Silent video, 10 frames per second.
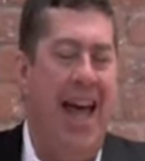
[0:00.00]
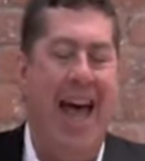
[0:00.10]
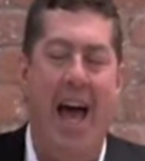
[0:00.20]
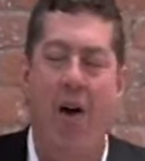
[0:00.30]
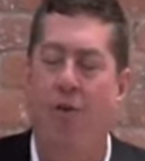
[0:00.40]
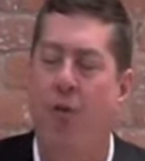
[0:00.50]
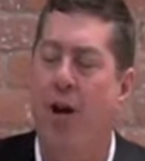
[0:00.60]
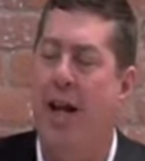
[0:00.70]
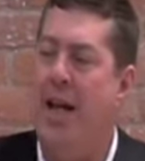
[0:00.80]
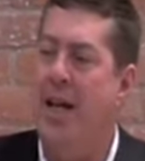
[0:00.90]

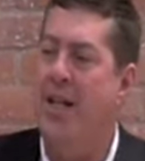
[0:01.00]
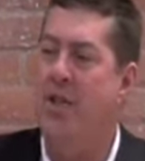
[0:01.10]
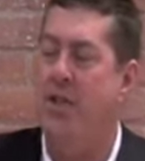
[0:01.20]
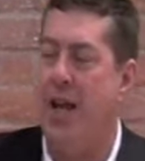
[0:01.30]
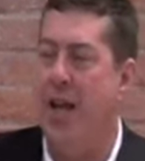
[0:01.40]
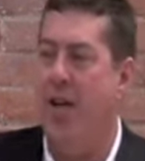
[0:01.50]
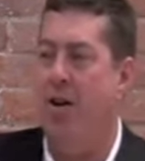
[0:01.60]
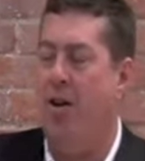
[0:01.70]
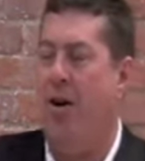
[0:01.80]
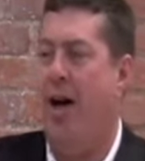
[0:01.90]
Every
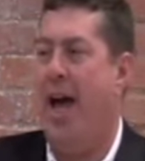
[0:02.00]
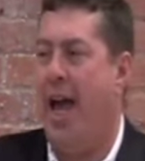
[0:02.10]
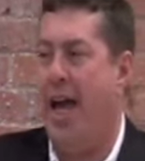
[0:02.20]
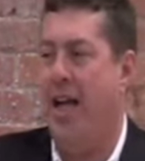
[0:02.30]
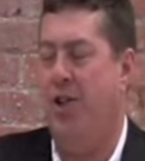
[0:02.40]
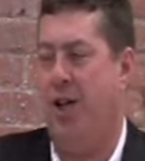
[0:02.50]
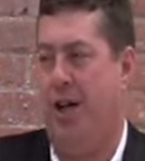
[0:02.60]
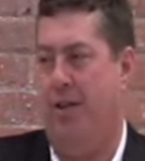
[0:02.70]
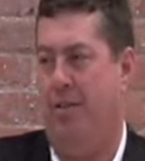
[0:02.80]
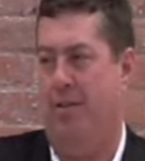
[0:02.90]
single
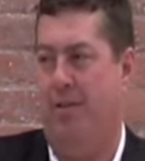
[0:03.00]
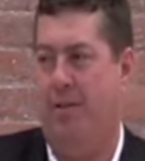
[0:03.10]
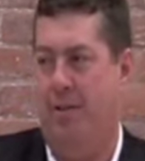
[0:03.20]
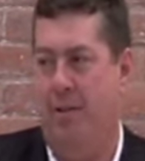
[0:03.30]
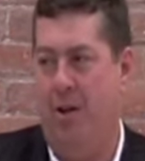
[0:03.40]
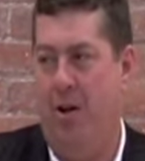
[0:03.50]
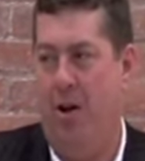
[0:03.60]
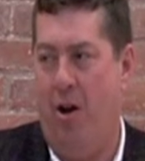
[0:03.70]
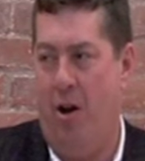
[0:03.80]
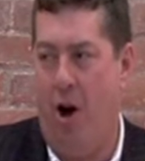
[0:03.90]
agent,
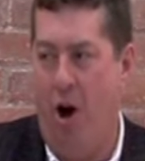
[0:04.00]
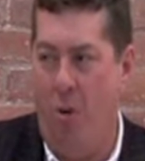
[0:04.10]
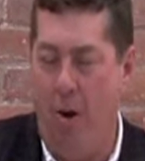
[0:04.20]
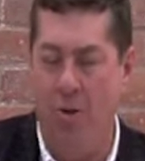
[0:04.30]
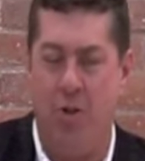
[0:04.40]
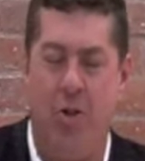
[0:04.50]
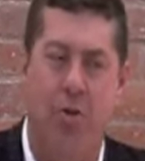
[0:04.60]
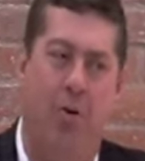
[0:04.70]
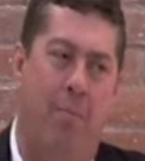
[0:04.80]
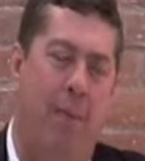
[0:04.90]
almost
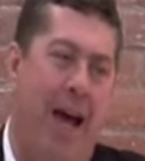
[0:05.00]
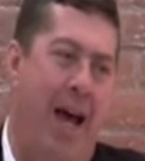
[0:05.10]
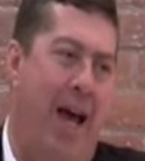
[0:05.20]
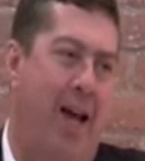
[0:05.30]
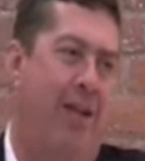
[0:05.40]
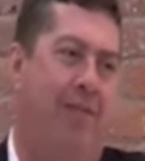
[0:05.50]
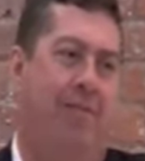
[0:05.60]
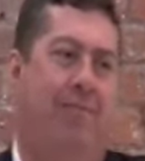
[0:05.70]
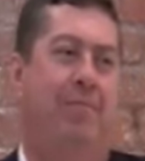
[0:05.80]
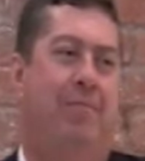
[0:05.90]
to a man,
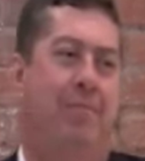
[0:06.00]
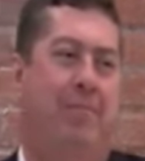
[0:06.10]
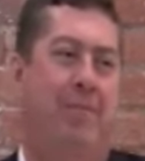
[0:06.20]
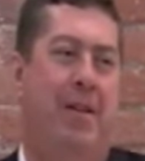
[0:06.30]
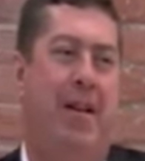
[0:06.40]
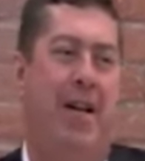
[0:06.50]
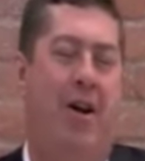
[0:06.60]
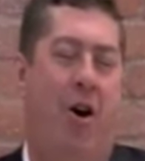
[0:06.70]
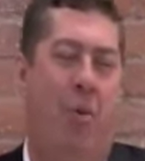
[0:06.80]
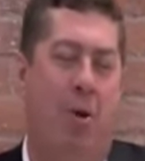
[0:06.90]

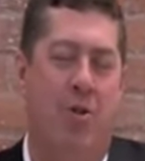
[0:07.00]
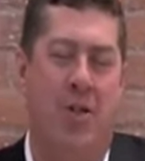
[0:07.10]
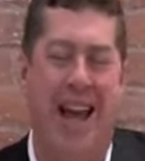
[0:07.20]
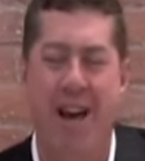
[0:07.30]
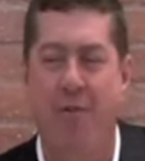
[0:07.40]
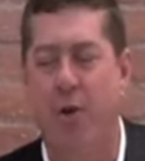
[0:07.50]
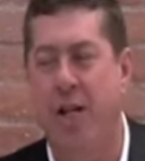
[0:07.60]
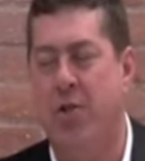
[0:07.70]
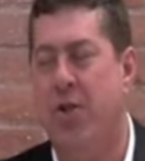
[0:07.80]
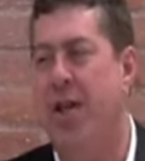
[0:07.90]
almost every
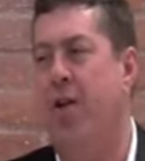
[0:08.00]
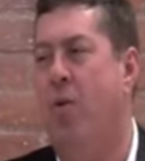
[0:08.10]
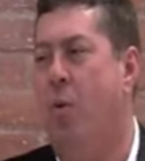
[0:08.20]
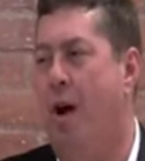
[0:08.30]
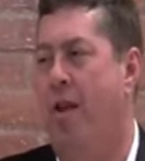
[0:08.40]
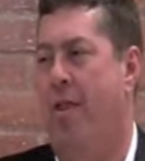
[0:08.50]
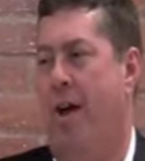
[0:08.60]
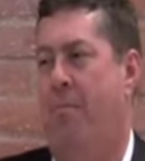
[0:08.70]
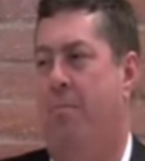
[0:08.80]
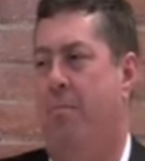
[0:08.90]
single one of them,